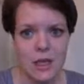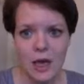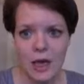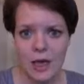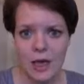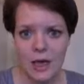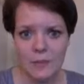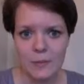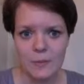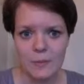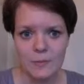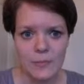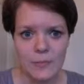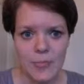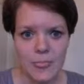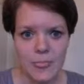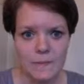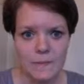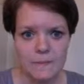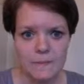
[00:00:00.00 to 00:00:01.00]

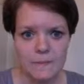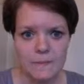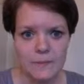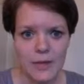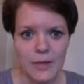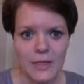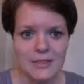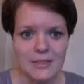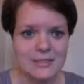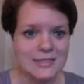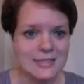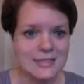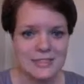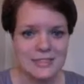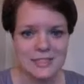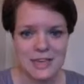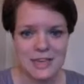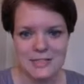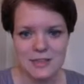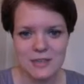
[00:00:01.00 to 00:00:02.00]
But this
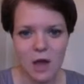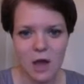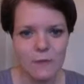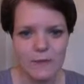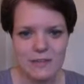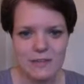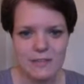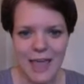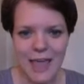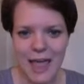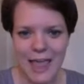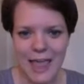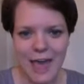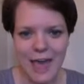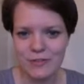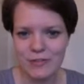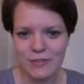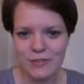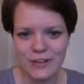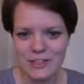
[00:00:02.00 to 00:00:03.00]
is just, obviously I
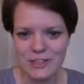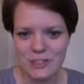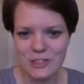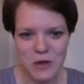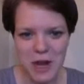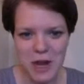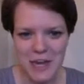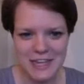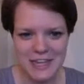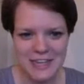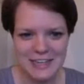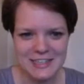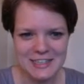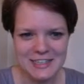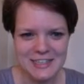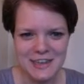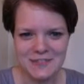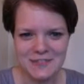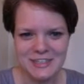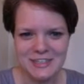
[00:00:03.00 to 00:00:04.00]
haven't finished writing it
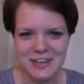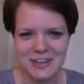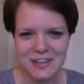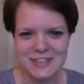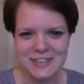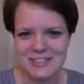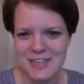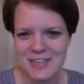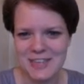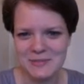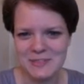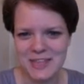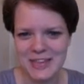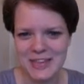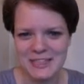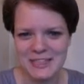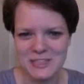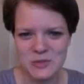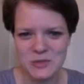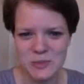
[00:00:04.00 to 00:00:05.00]
because I've just got the same
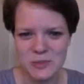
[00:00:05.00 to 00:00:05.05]
sentence